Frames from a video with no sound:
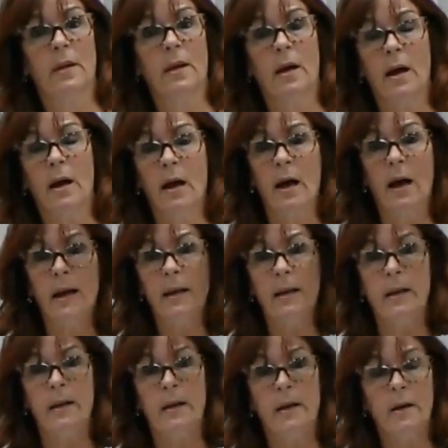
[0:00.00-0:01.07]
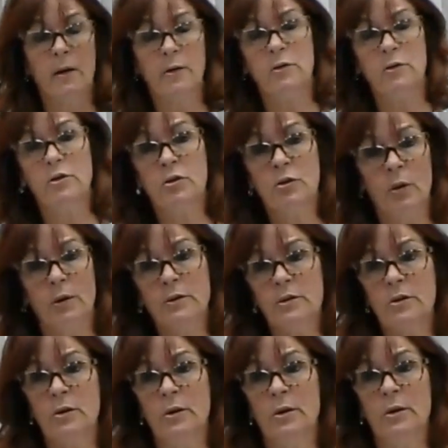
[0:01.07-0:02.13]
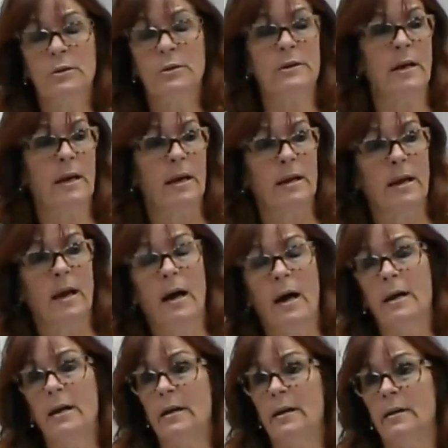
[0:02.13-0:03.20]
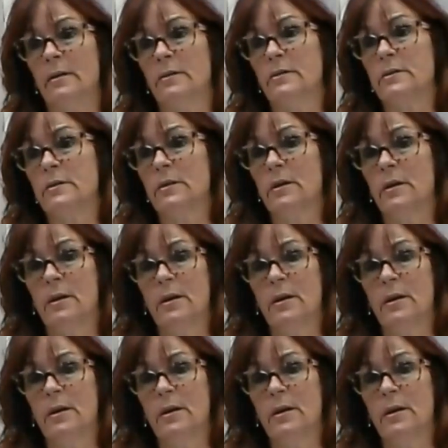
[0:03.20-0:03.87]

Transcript: High hair, short skirts, and high heels.